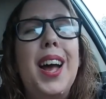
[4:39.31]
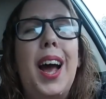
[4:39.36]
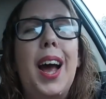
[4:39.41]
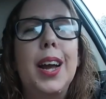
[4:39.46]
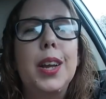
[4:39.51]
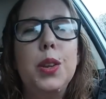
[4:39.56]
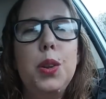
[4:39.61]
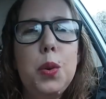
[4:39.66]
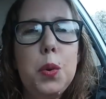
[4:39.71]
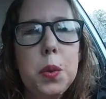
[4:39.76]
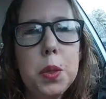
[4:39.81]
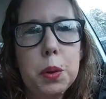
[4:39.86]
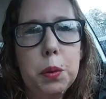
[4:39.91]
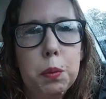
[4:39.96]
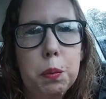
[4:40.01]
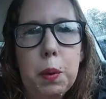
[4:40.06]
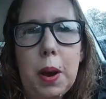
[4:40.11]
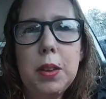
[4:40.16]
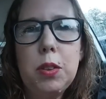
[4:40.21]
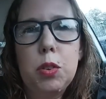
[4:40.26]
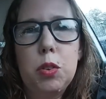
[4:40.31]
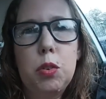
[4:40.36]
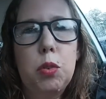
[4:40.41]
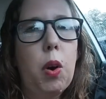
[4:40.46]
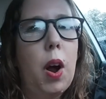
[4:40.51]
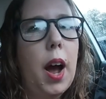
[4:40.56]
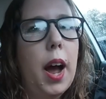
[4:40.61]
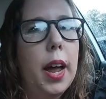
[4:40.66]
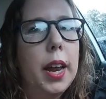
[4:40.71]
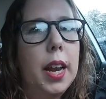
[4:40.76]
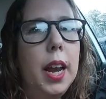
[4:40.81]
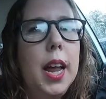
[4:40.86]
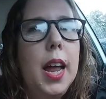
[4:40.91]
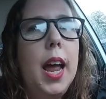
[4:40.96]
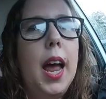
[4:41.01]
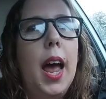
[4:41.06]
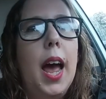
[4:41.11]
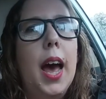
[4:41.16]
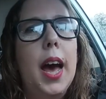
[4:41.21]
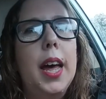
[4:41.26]
I knew the restaurant
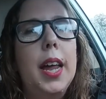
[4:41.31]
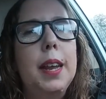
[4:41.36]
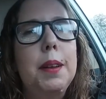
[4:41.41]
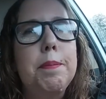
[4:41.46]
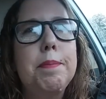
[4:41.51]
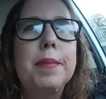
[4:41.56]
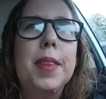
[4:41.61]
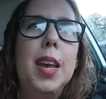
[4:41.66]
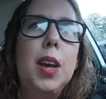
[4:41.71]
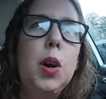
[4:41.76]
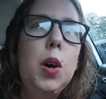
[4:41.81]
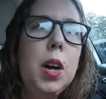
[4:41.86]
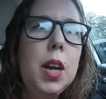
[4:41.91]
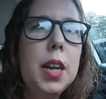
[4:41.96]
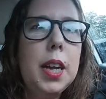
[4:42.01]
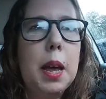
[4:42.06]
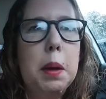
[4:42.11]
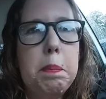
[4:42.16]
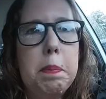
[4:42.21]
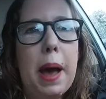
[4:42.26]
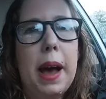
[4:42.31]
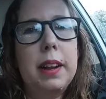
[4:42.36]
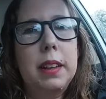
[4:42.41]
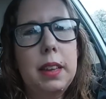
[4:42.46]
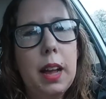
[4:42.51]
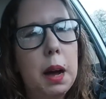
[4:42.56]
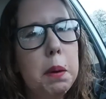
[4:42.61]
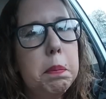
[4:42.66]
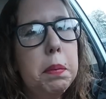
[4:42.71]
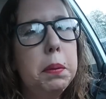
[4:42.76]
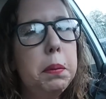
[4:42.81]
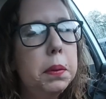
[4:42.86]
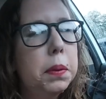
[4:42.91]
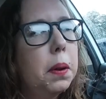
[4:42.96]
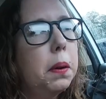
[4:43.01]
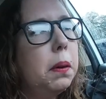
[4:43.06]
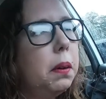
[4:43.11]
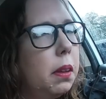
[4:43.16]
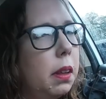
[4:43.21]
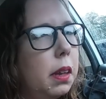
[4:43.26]
and um, they could get backed up, but it was
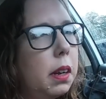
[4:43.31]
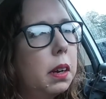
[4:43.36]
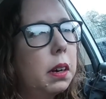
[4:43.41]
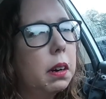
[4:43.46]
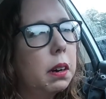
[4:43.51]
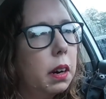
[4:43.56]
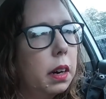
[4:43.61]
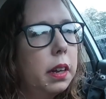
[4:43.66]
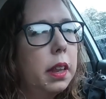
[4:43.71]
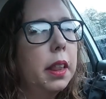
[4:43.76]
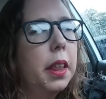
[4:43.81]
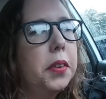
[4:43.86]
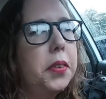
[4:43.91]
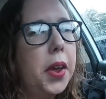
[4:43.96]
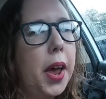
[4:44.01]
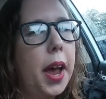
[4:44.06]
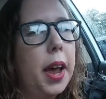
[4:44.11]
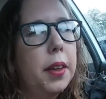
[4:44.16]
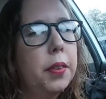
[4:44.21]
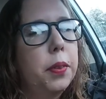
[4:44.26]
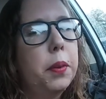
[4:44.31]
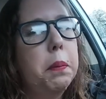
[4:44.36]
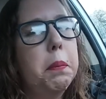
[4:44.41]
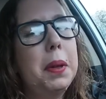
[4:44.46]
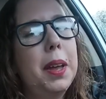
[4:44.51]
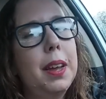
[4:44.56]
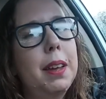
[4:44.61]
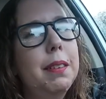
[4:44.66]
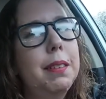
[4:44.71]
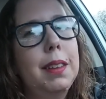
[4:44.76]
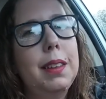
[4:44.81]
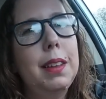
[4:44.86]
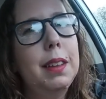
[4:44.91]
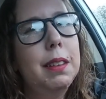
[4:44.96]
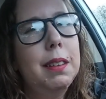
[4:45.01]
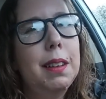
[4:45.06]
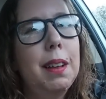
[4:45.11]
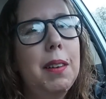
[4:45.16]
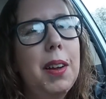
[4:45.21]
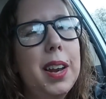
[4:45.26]
earlier in the day, so I'm like,
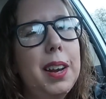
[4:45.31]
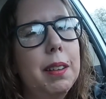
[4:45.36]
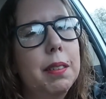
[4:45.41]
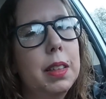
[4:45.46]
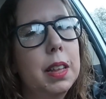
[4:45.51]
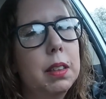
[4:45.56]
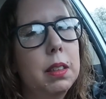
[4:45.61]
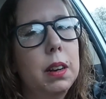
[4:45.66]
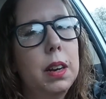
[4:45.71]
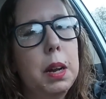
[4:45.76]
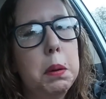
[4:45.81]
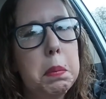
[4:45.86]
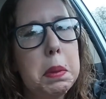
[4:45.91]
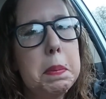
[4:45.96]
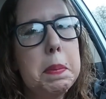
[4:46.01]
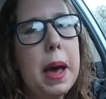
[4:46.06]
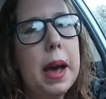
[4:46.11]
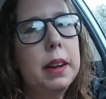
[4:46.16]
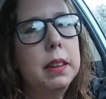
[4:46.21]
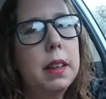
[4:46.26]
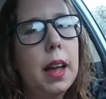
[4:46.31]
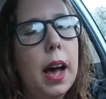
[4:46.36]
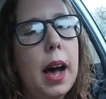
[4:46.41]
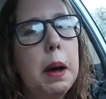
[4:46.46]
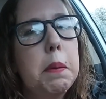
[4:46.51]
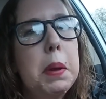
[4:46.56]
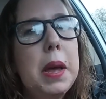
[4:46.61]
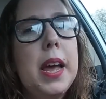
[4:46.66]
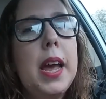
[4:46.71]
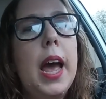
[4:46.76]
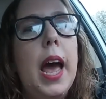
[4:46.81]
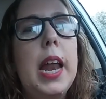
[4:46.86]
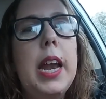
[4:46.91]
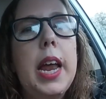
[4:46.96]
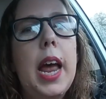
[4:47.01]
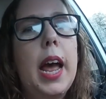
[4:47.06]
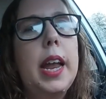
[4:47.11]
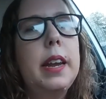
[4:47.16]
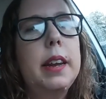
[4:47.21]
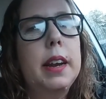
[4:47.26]
no, no, I don't think they're gonna be backed up. And
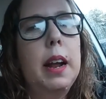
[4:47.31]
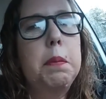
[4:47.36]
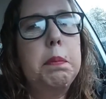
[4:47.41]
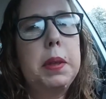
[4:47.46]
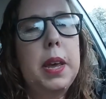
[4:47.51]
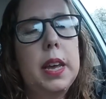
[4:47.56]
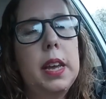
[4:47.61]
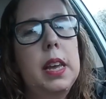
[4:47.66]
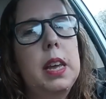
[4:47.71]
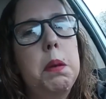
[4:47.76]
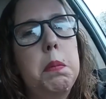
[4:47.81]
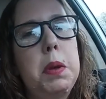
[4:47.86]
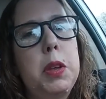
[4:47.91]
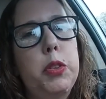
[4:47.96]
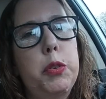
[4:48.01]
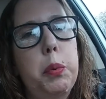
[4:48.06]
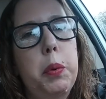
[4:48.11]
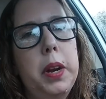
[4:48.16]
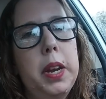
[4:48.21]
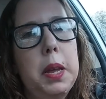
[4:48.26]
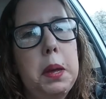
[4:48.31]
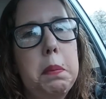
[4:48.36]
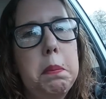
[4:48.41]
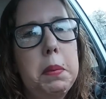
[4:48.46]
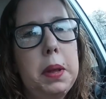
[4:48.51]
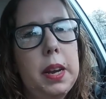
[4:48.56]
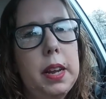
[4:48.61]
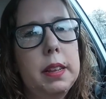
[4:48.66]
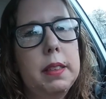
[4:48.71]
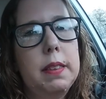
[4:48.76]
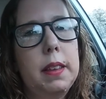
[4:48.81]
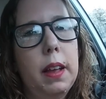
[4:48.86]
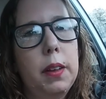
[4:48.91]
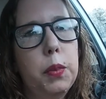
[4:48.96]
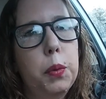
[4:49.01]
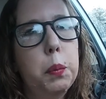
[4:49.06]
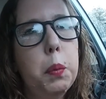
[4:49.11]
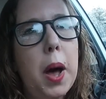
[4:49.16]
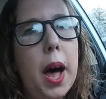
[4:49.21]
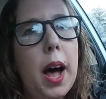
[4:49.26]
it ended up taking me 20 minutes
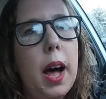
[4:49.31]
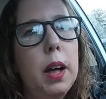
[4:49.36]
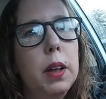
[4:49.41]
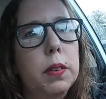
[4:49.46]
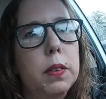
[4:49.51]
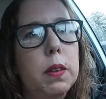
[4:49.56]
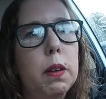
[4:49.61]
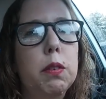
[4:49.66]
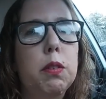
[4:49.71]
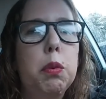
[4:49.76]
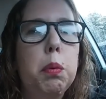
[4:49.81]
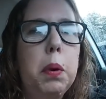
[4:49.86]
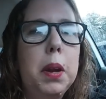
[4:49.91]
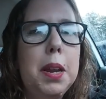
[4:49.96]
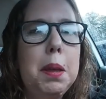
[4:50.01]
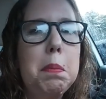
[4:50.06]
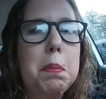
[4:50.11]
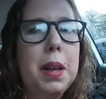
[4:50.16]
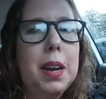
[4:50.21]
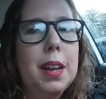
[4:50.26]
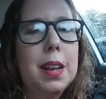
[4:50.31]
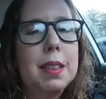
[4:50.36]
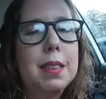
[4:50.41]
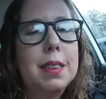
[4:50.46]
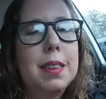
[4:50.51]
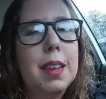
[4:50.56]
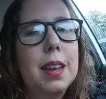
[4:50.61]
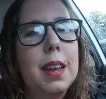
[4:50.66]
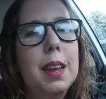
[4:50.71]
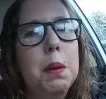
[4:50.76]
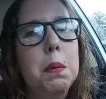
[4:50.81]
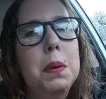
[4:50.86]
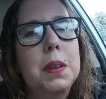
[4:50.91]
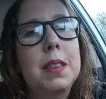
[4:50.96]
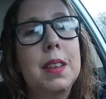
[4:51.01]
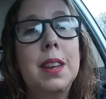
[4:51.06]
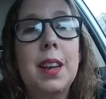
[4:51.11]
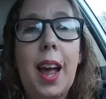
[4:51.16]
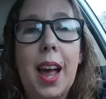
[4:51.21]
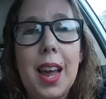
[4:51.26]
as well. So 20 minutes, it was
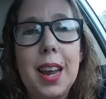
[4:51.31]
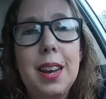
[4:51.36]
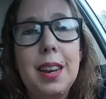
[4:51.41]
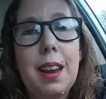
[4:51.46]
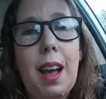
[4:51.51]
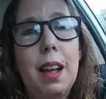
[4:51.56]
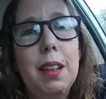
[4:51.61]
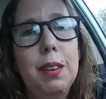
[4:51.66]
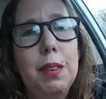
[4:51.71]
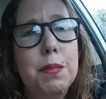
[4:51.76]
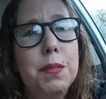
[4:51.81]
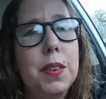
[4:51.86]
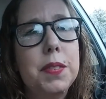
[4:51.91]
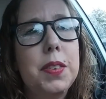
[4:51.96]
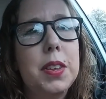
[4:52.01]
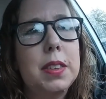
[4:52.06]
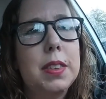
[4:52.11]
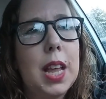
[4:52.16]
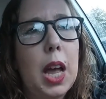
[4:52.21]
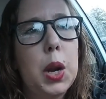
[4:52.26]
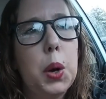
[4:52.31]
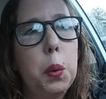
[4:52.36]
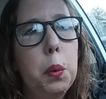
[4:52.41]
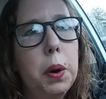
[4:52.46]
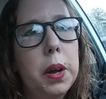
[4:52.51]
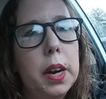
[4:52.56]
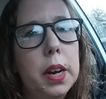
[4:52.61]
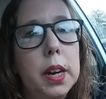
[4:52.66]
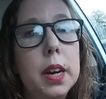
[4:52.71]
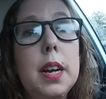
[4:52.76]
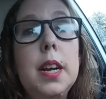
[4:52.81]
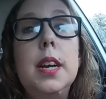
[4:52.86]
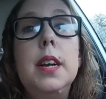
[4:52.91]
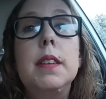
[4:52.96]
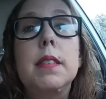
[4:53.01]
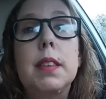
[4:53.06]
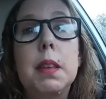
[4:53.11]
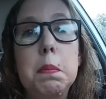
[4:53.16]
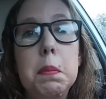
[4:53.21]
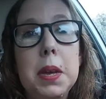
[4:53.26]
a $9.50 order.
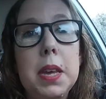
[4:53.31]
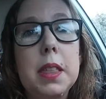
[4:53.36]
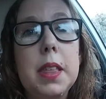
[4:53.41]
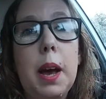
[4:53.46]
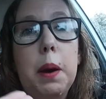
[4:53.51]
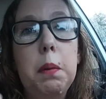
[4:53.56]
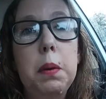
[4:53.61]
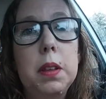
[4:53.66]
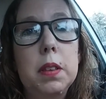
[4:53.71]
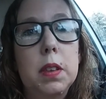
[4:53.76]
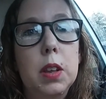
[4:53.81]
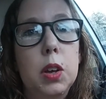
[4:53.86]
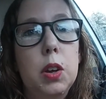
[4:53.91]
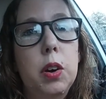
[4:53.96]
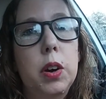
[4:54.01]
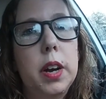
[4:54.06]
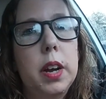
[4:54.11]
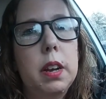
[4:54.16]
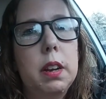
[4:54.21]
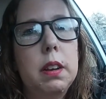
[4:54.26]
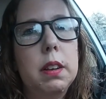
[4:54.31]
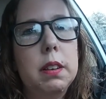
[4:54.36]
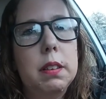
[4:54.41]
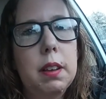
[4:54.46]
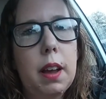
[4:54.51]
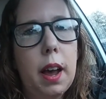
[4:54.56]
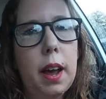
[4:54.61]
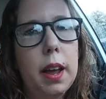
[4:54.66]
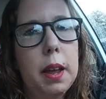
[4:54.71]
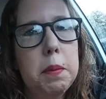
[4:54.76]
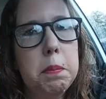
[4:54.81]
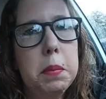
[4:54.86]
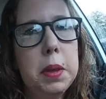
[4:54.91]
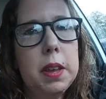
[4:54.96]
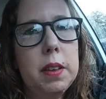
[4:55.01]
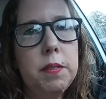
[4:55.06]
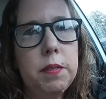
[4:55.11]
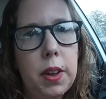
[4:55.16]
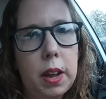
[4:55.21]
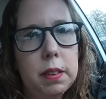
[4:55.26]
To me, that was a good time
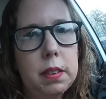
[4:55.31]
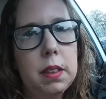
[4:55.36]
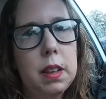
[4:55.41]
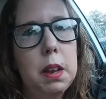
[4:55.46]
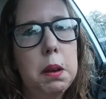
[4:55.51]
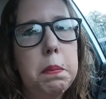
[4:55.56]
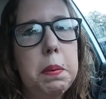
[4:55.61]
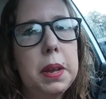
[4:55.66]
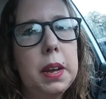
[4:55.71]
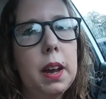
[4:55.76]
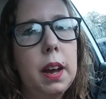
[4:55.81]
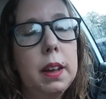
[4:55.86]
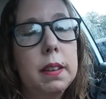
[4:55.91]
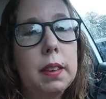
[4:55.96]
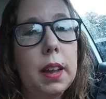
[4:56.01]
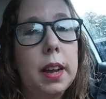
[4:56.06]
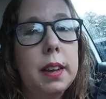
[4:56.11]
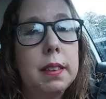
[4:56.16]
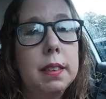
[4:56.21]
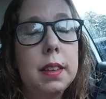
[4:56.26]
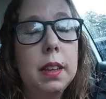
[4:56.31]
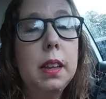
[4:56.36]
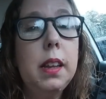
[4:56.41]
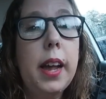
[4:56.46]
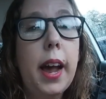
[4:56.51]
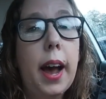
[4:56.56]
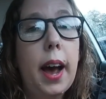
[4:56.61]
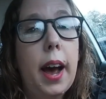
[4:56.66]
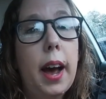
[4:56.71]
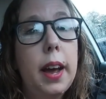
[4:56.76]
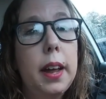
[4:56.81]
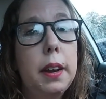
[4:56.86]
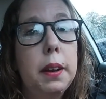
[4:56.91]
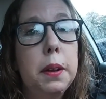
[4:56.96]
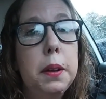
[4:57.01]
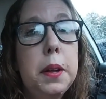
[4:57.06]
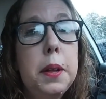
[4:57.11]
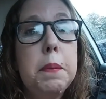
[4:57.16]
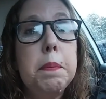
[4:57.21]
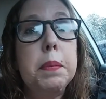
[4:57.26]
invested because I still
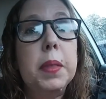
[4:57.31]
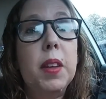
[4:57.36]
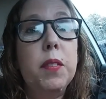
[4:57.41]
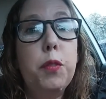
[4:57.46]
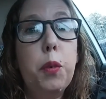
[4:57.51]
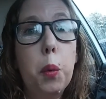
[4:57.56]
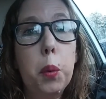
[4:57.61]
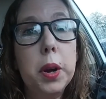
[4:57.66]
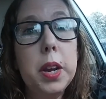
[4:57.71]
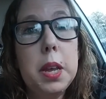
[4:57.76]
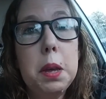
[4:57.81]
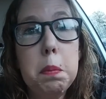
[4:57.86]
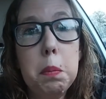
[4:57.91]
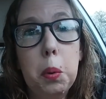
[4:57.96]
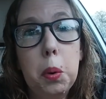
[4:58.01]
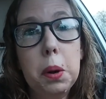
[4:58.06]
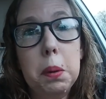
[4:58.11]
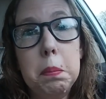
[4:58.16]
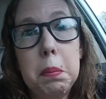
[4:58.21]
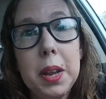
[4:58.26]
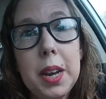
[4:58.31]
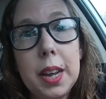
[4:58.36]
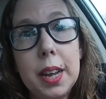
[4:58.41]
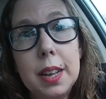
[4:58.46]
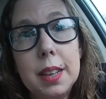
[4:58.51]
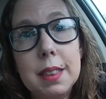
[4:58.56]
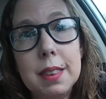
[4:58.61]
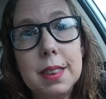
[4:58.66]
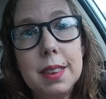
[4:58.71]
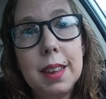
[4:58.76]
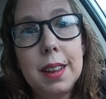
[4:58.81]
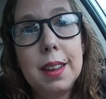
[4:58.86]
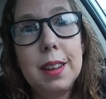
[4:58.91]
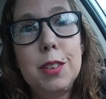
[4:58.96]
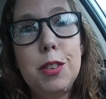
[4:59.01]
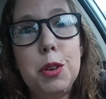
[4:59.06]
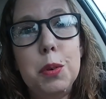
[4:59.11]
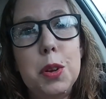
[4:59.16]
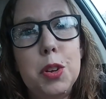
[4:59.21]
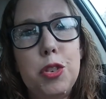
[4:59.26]
had 40 more minutes
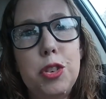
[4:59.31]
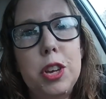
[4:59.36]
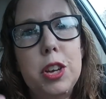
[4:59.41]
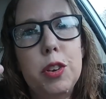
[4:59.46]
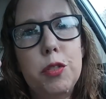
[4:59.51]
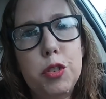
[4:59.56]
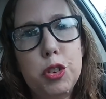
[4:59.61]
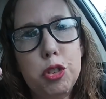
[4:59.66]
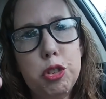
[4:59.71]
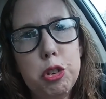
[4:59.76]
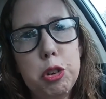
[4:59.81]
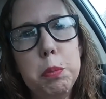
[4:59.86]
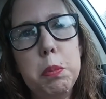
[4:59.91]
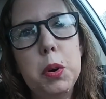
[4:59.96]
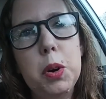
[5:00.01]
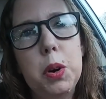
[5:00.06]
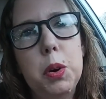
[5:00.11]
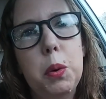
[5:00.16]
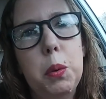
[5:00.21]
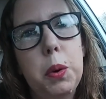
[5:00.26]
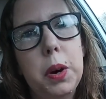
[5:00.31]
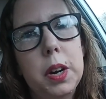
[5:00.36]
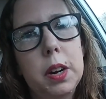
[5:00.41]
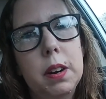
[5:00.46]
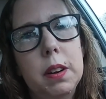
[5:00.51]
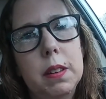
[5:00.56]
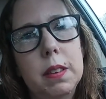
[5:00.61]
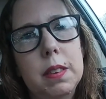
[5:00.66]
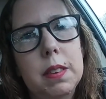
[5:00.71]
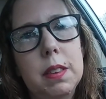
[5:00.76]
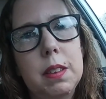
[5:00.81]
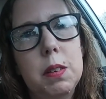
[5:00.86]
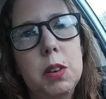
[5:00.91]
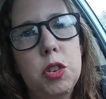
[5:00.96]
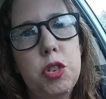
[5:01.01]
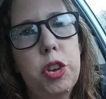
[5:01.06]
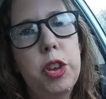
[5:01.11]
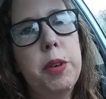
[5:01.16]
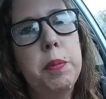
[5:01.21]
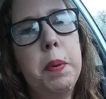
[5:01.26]
to achieve two more orders to
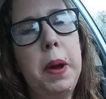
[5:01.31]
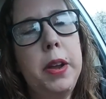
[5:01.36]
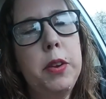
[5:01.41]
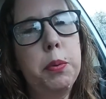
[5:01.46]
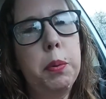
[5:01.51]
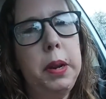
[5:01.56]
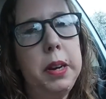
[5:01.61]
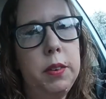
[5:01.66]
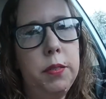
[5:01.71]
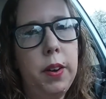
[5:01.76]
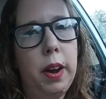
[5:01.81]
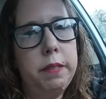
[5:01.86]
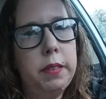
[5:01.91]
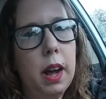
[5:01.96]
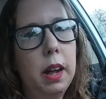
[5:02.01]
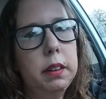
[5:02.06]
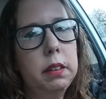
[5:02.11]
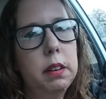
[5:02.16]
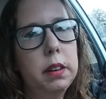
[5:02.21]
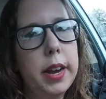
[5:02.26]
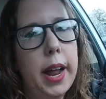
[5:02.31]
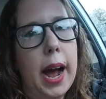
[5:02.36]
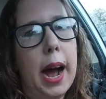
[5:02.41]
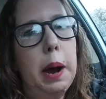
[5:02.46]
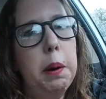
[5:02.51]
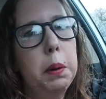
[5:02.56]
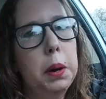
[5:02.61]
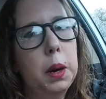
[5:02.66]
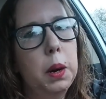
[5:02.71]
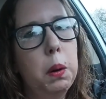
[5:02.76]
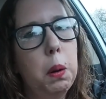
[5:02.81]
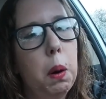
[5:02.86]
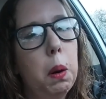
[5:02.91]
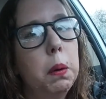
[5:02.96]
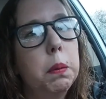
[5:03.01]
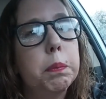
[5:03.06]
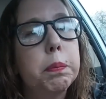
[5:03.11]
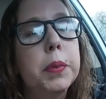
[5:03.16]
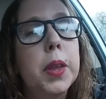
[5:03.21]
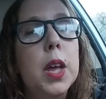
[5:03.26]
achieve my $25 an hour goal.